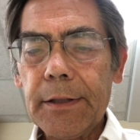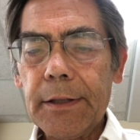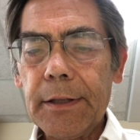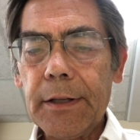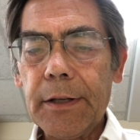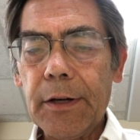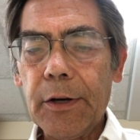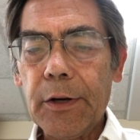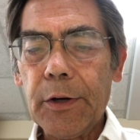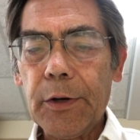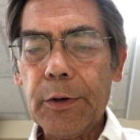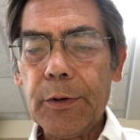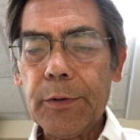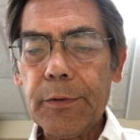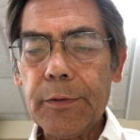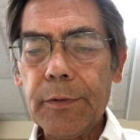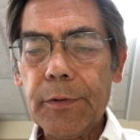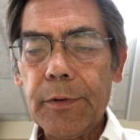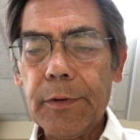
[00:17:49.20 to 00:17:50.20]
you know,
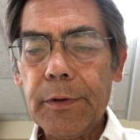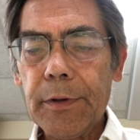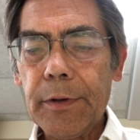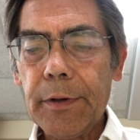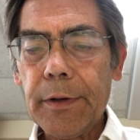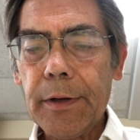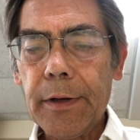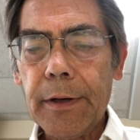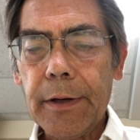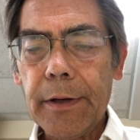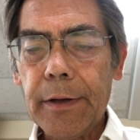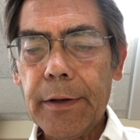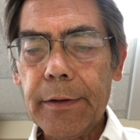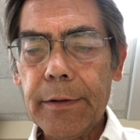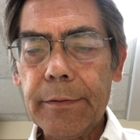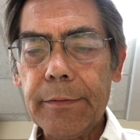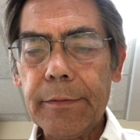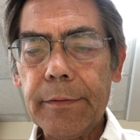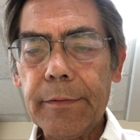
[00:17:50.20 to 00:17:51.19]

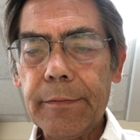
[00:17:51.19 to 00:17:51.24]
uh,